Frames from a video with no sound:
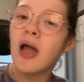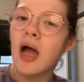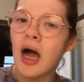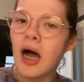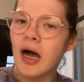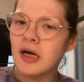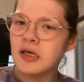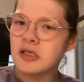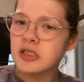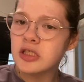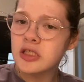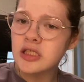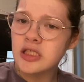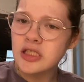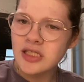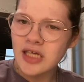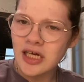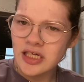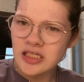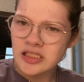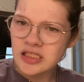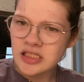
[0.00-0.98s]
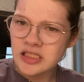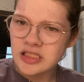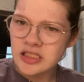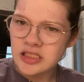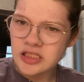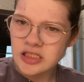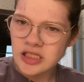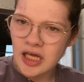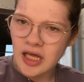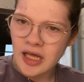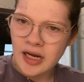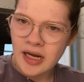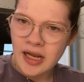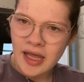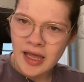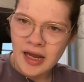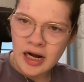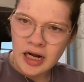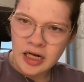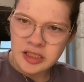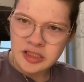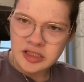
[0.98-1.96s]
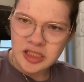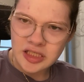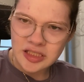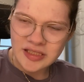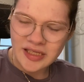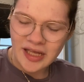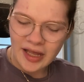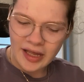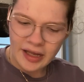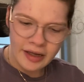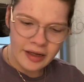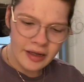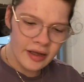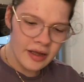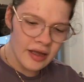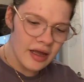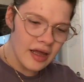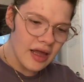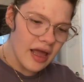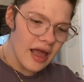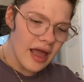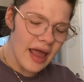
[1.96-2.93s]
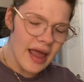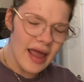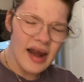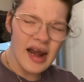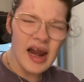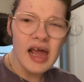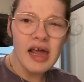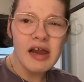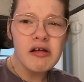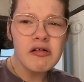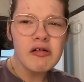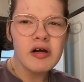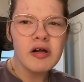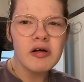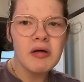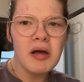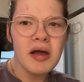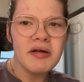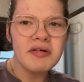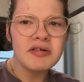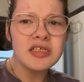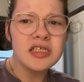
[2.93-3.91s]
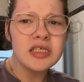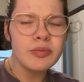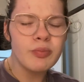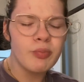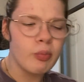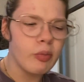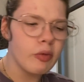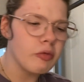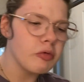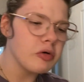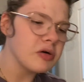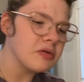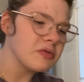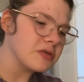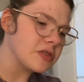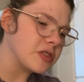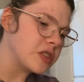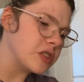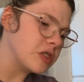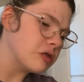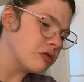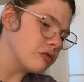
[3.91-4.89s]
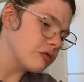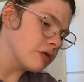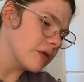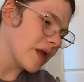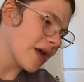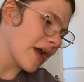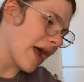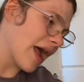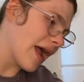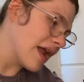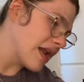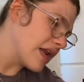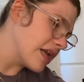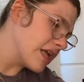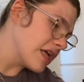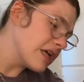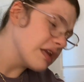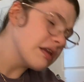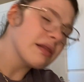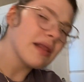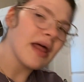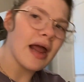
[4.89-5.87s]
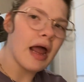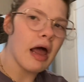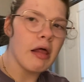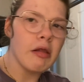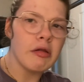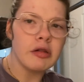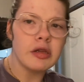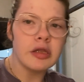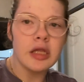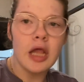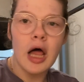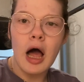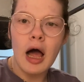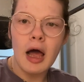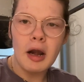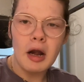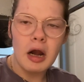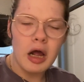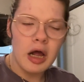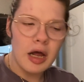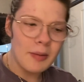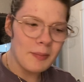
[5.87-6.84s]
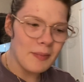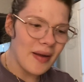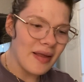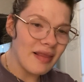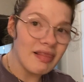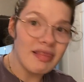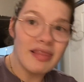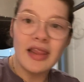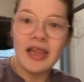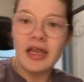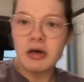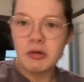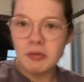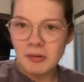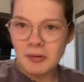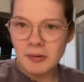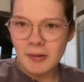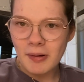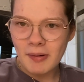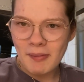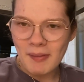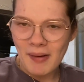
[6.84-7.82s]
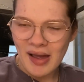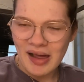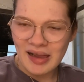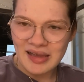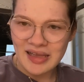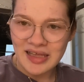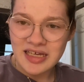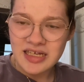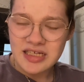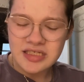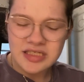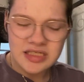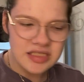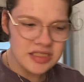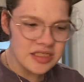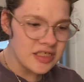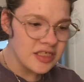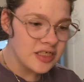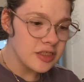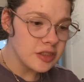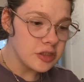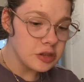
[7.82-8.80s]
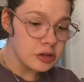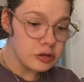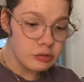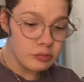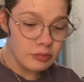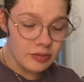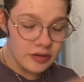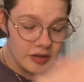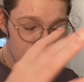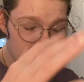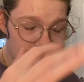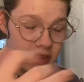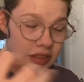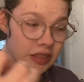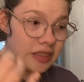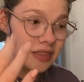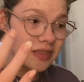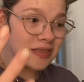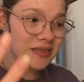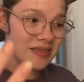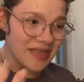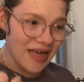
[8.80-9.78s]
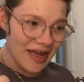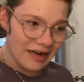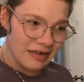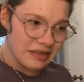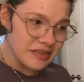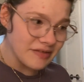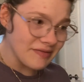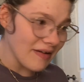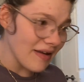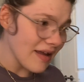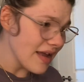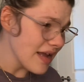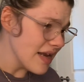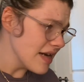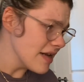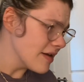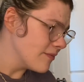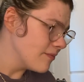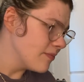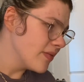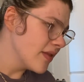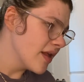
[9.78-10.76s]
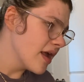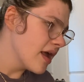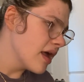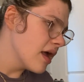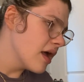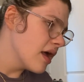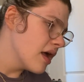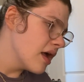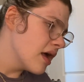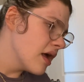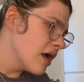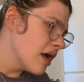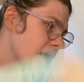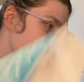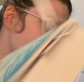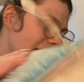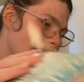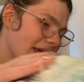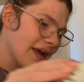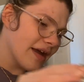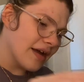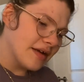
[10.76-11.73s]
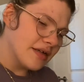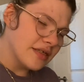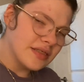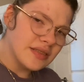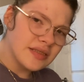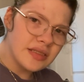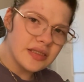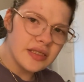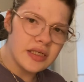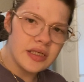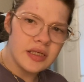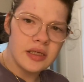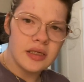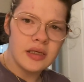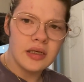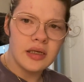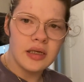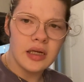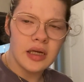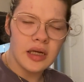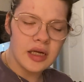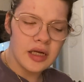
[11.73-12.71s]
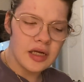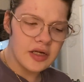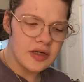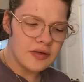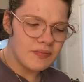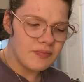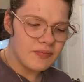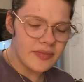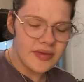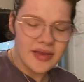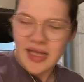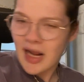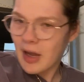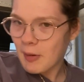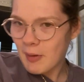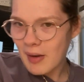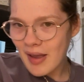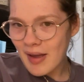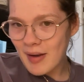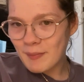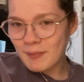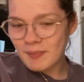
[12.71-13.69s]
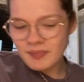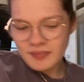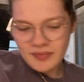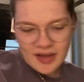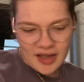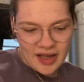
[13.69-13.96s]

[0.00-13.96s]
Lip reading: Under the Tuscan Sun and Enchanté. And I don't know, I was just bored with 2. Like, I need like a lot on my literary palette to be satisfied. And now I am.